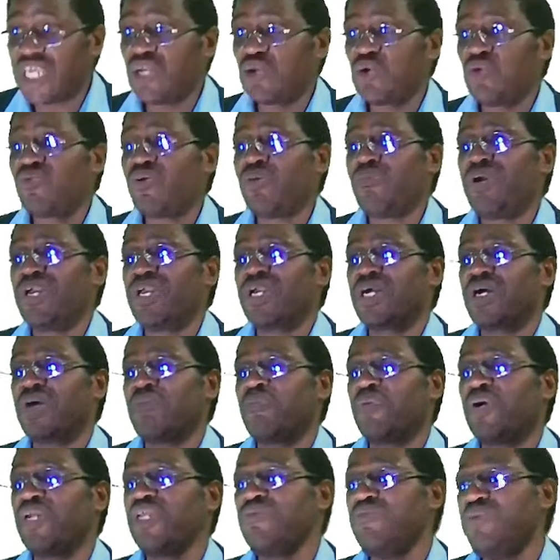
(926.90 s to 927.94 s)
over by
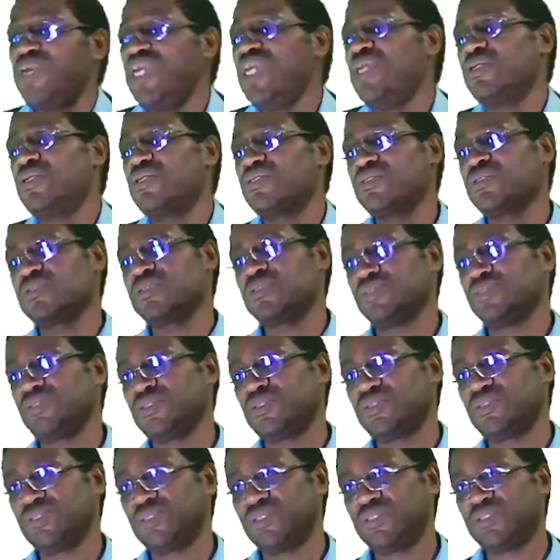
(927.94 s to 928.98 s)
company B?
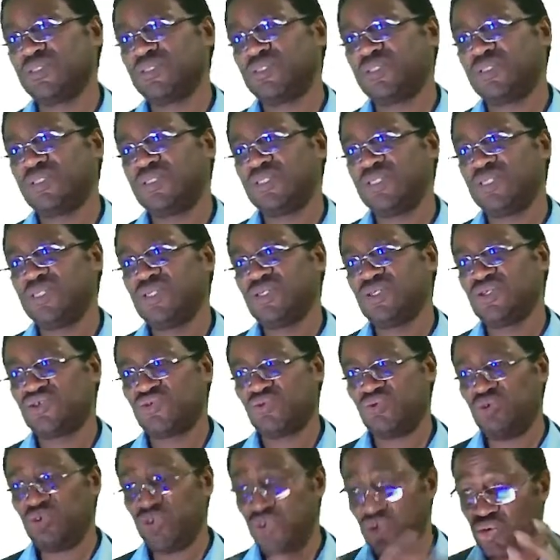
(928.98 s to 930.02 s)
So
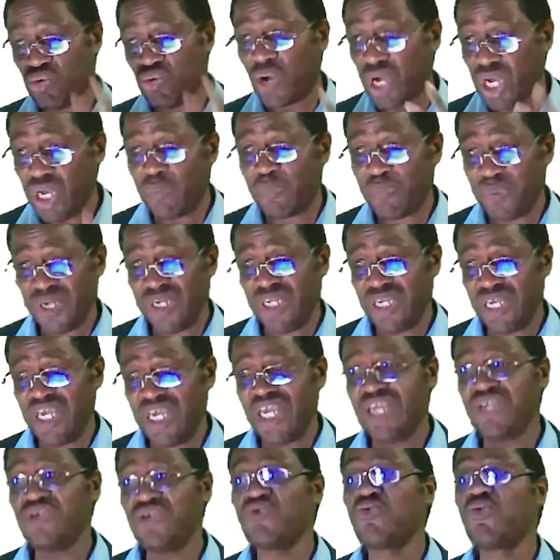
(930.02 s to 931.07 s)
you, company A,
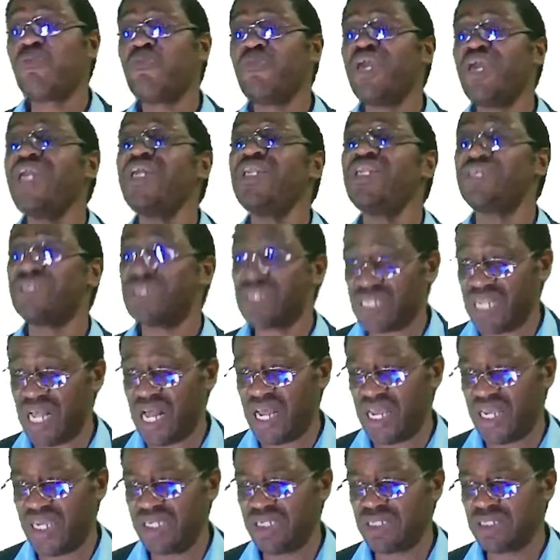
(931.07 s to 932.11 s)
you may
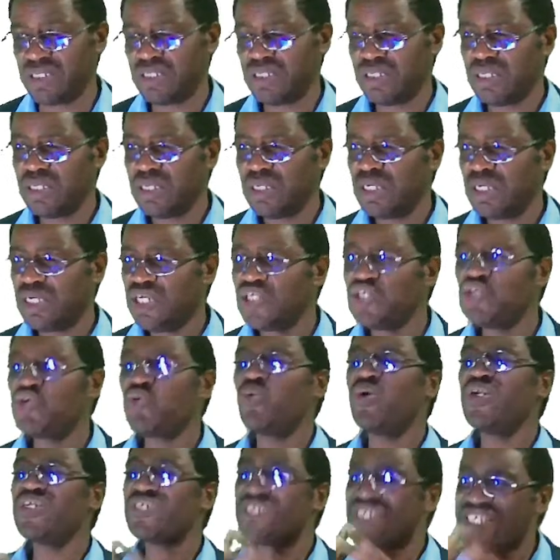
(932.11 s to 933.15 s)
decide you
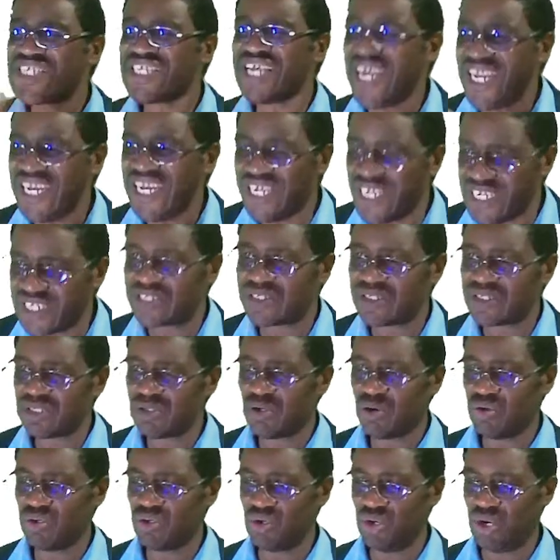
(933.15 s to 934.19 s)
will sell it
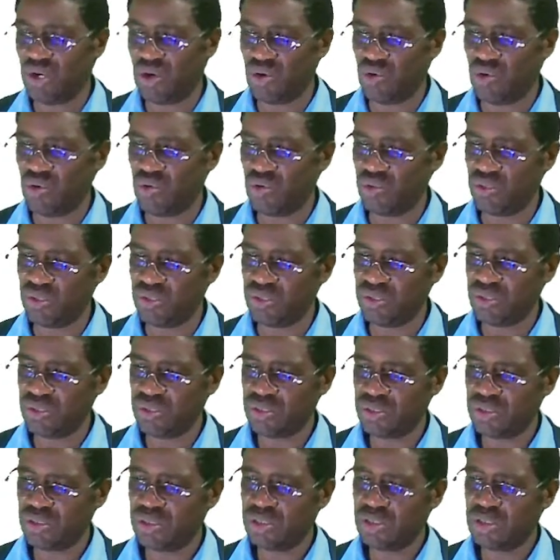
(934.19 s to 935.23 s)
on your own.
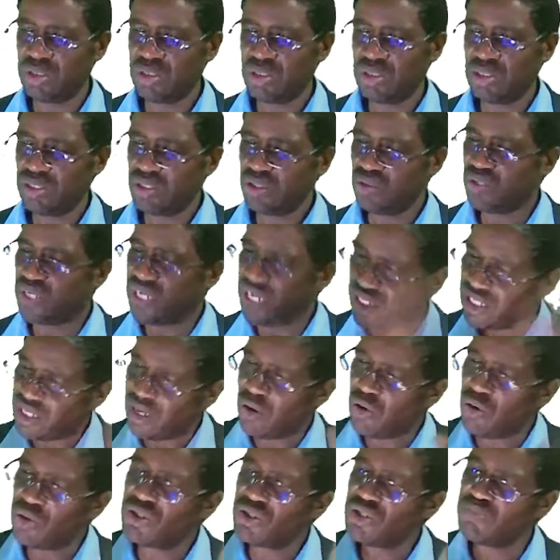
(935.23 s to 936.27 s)
Get
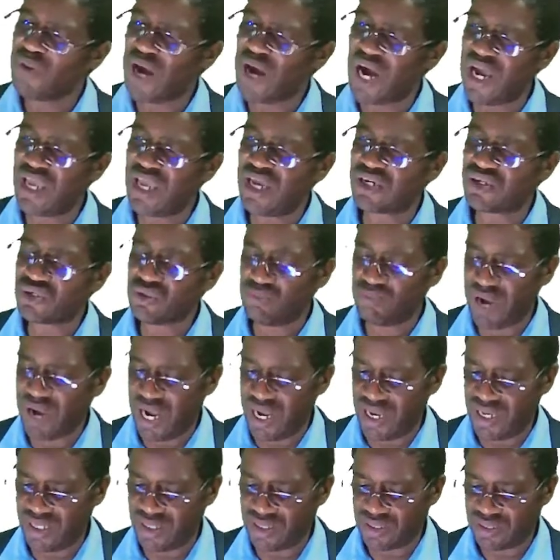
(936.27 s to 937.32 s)
our own buyer to buy
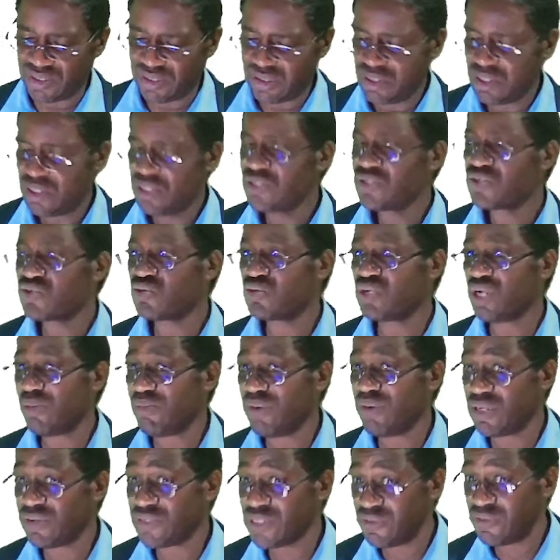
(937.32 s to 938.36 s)
it. So
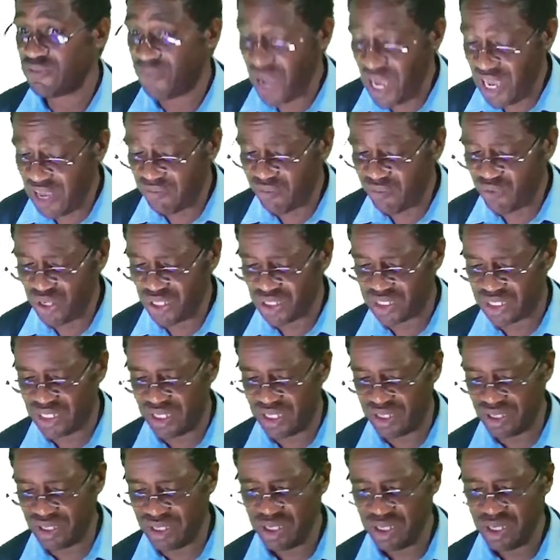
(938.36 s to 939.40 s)
number 5, we are
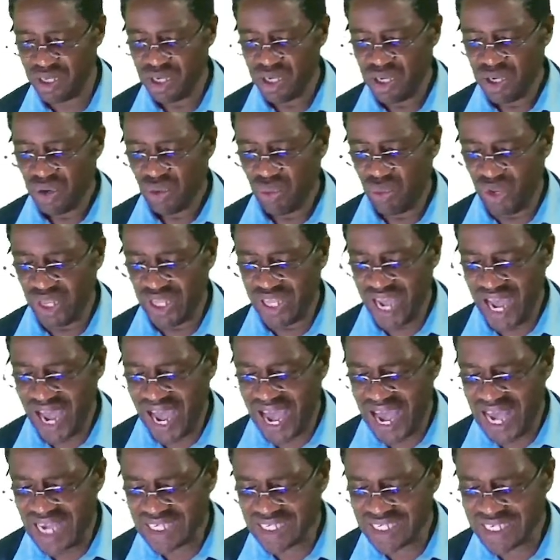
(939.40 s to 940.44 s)
saying, with
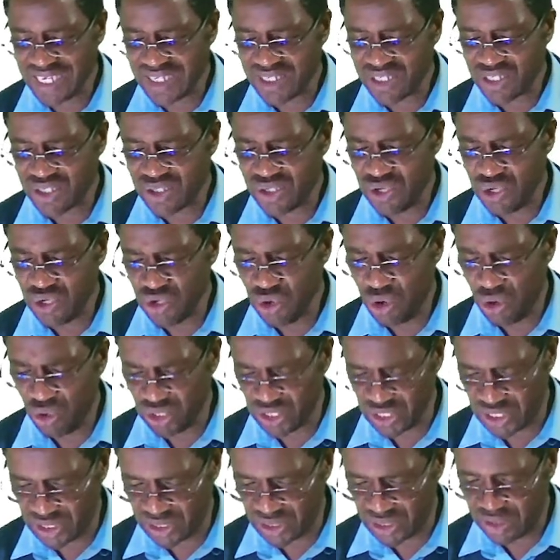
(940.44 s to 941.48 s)
assets not